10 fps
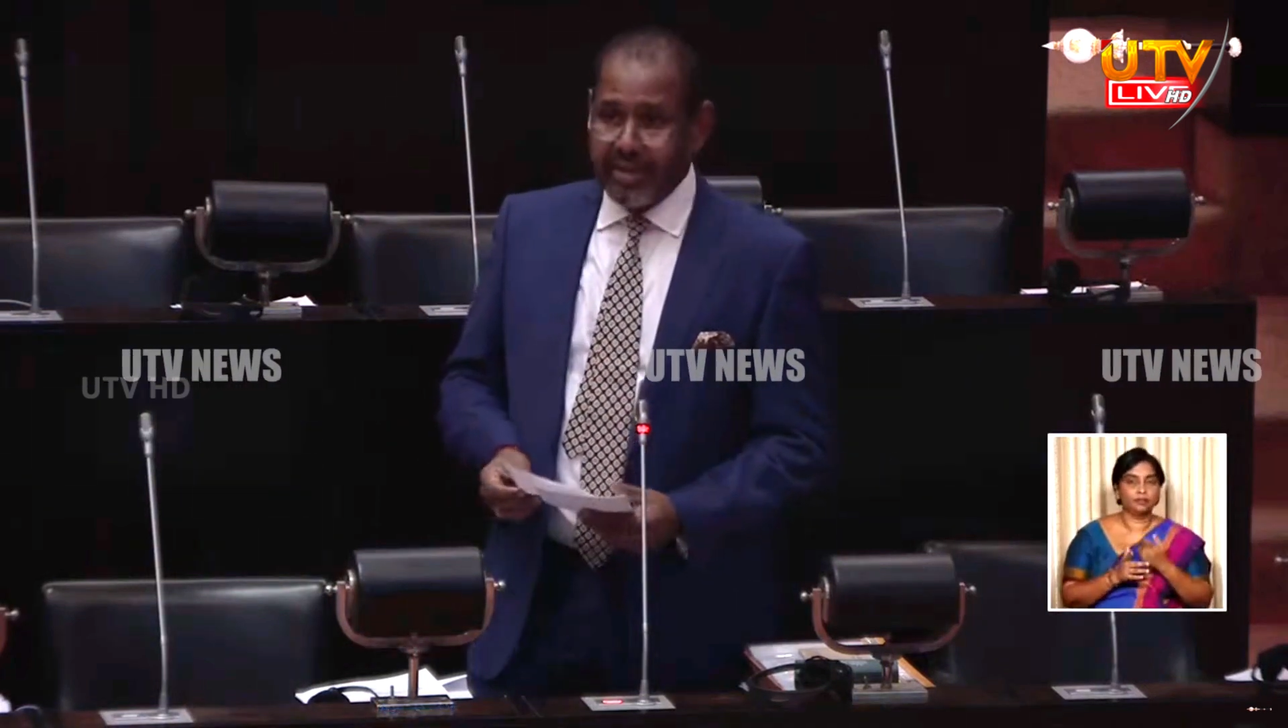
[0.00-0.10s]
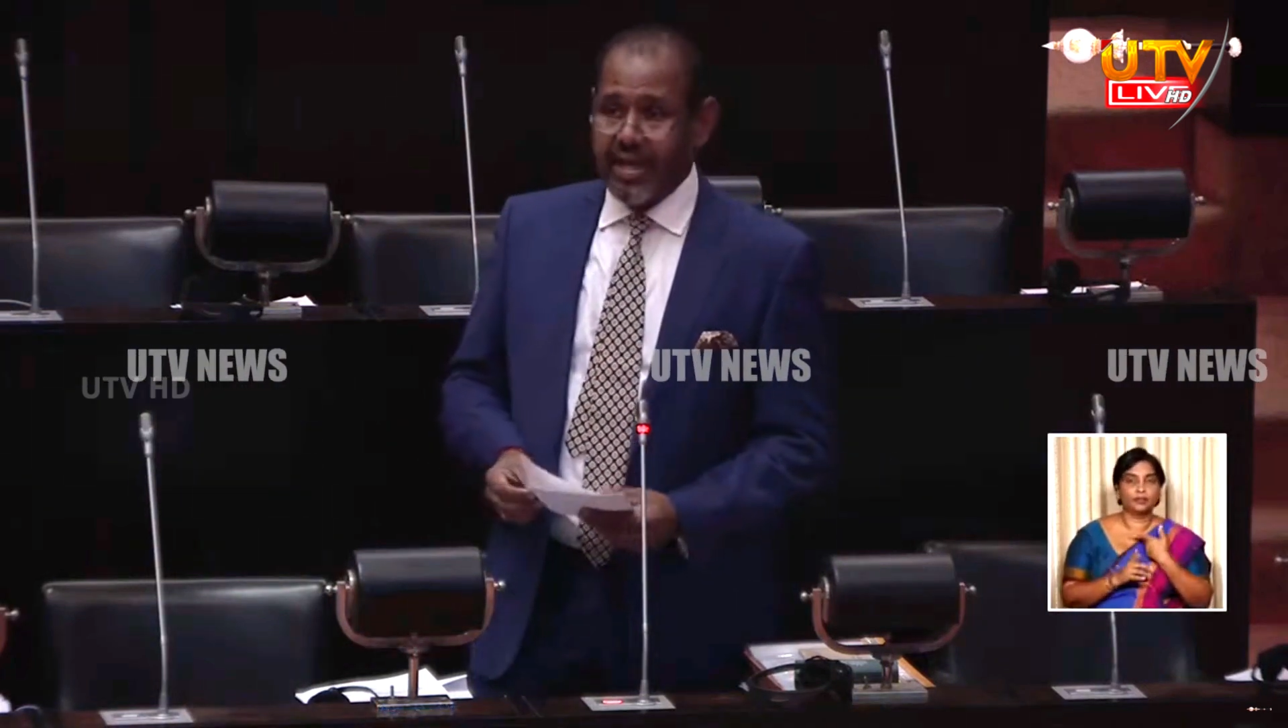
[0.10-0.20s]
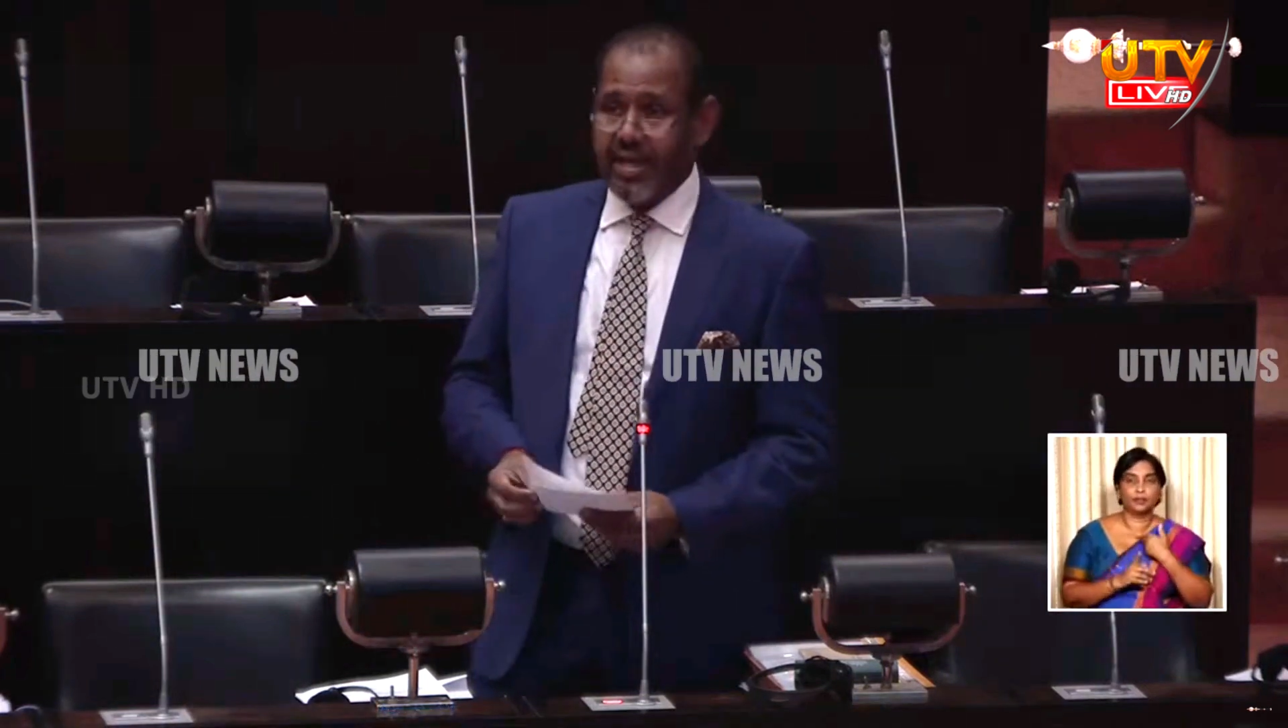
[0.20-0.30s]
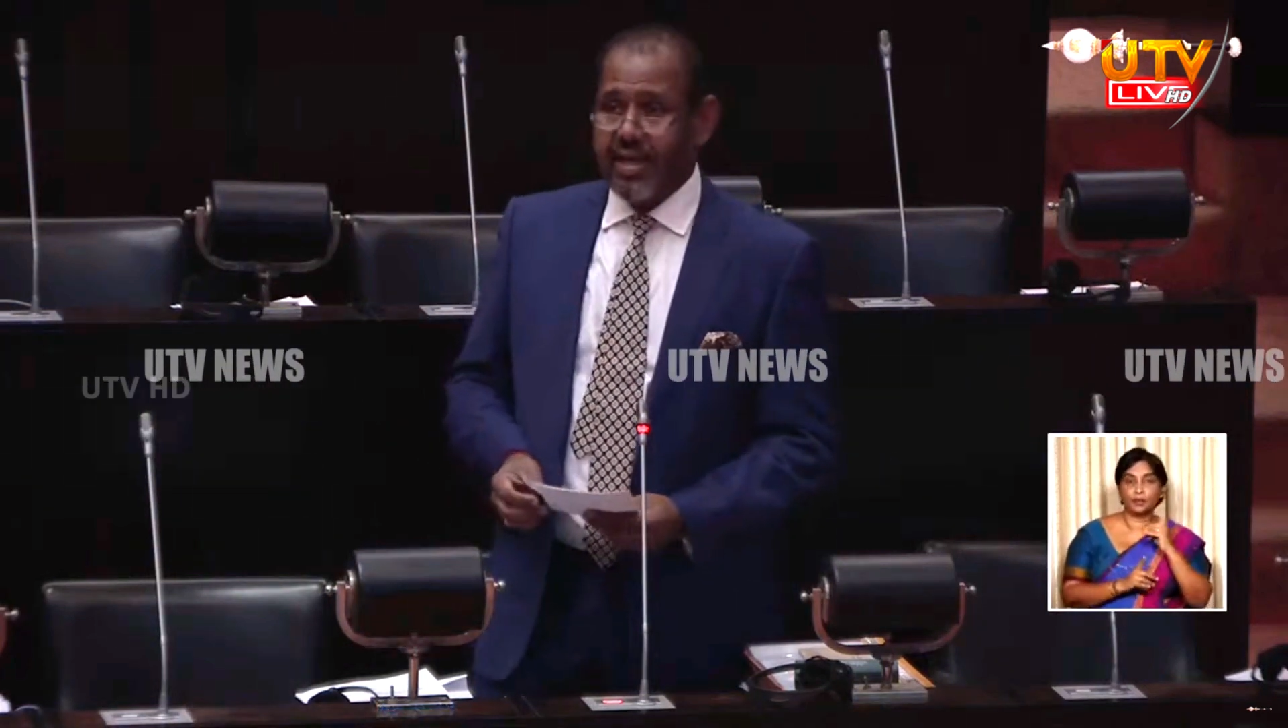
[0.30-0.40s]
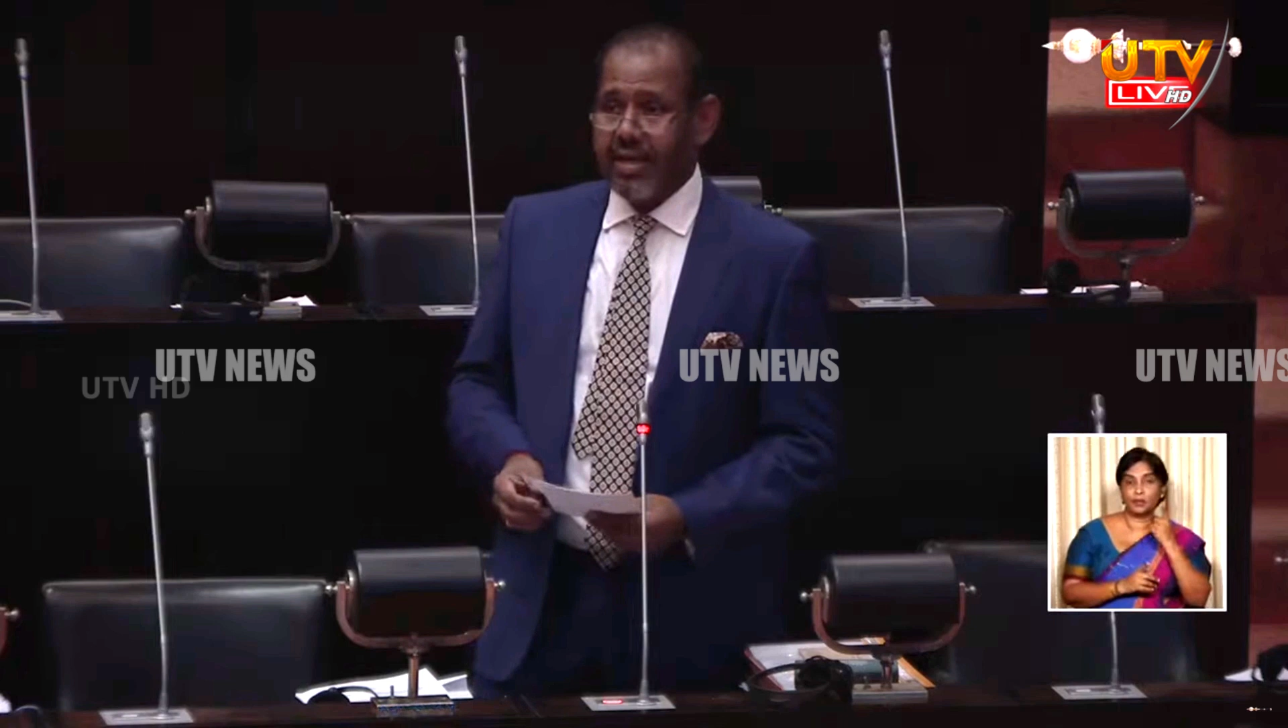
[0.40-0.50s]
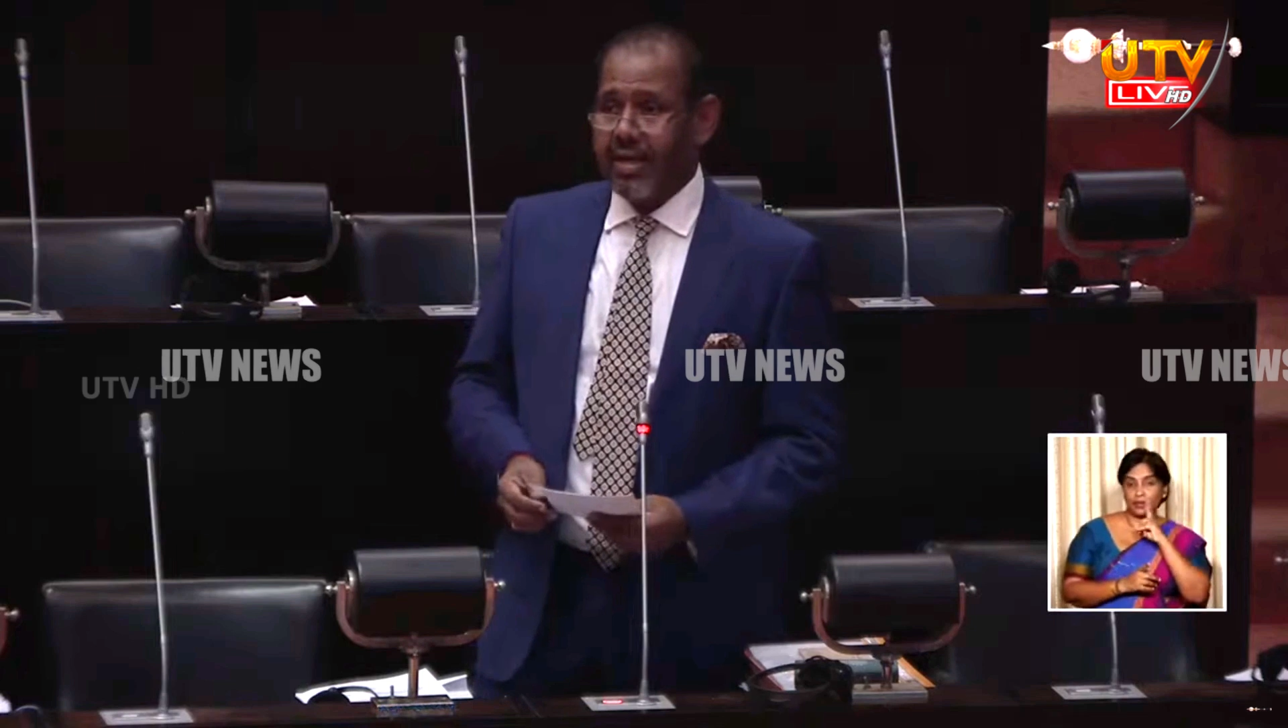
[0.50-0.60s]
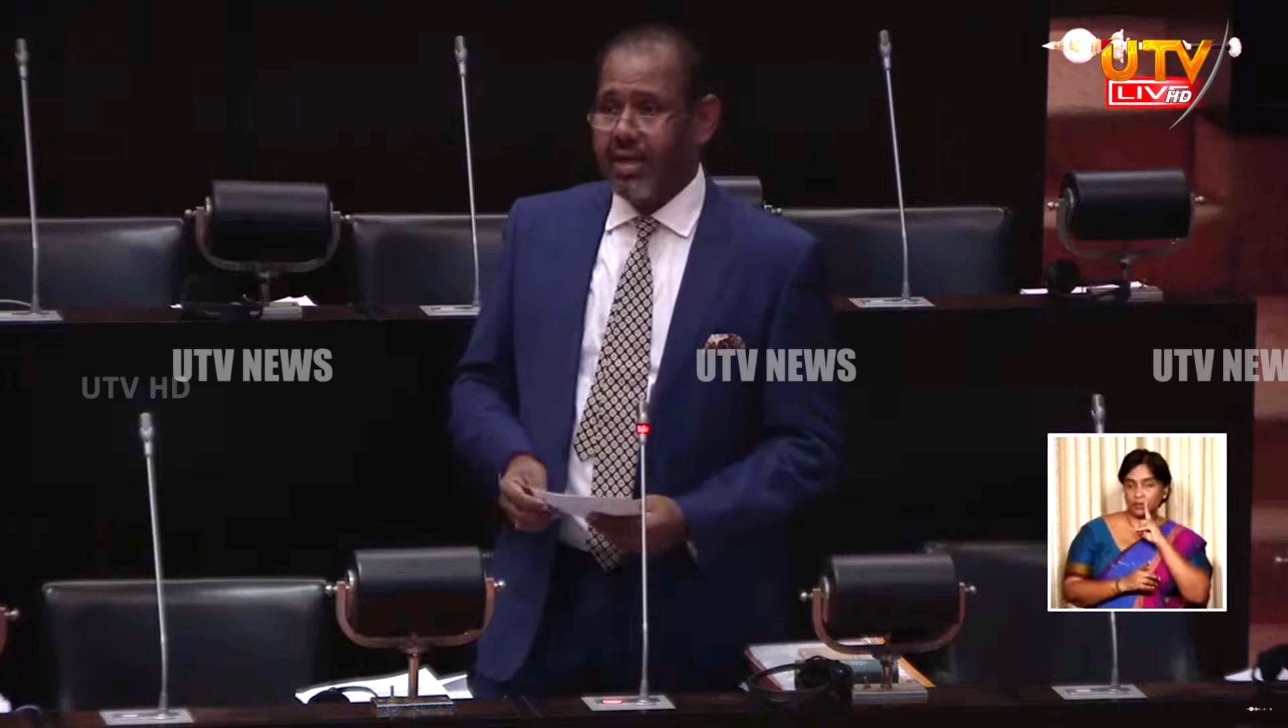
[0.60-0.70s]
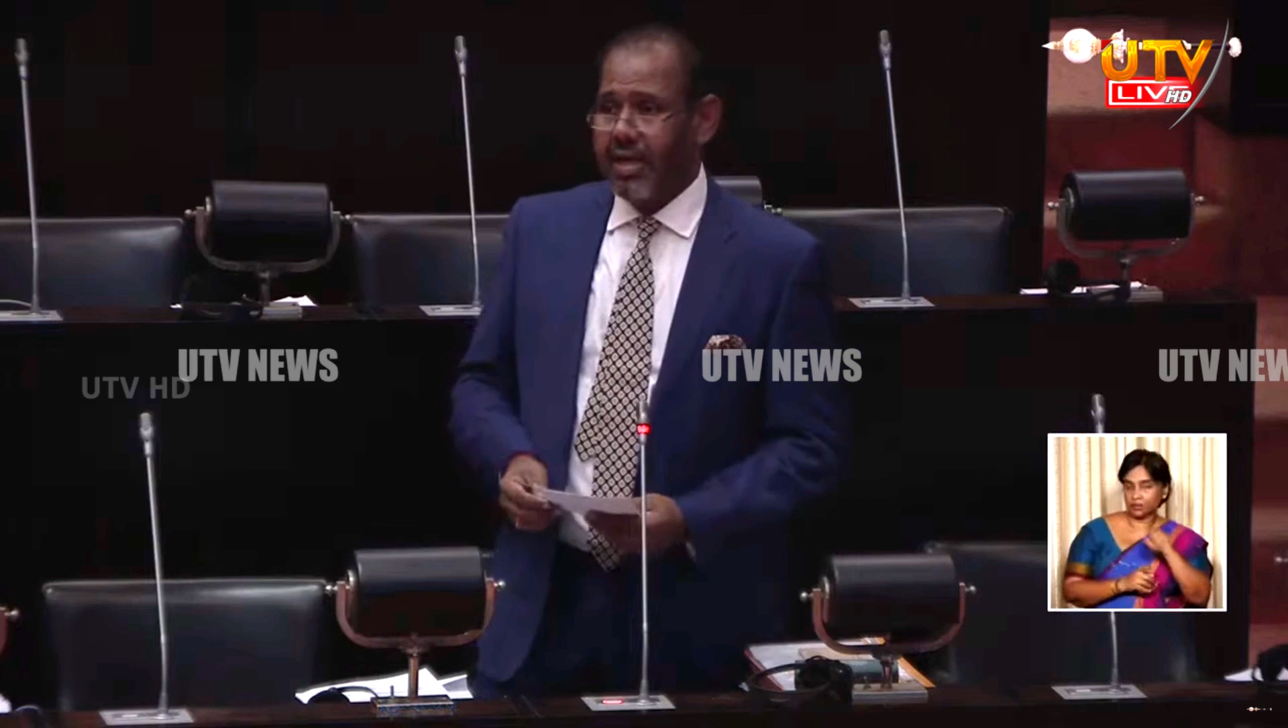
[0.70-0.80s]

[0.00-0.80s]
the